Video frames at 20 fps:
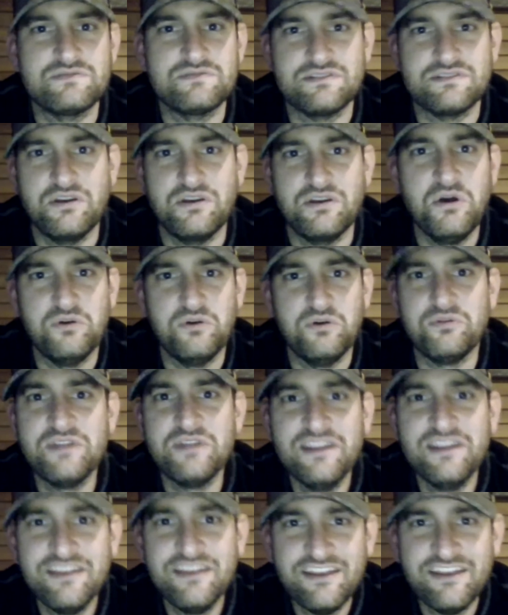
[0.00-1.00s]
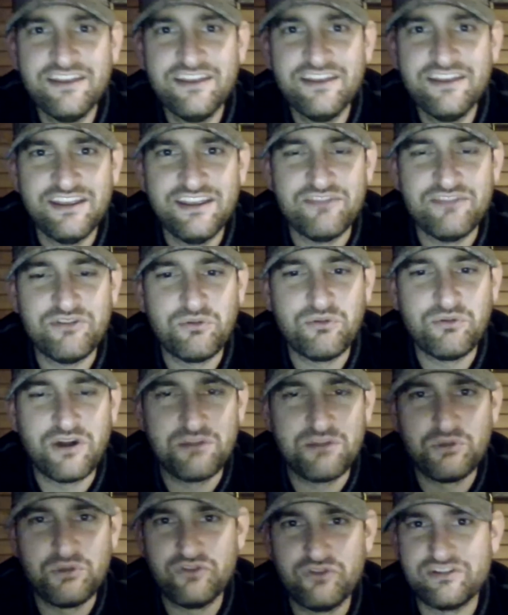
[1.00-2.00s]
So, if you want to
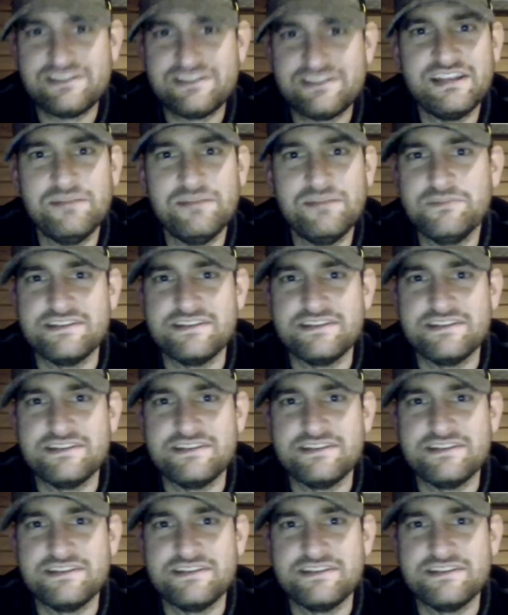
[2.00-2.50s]
move a team to,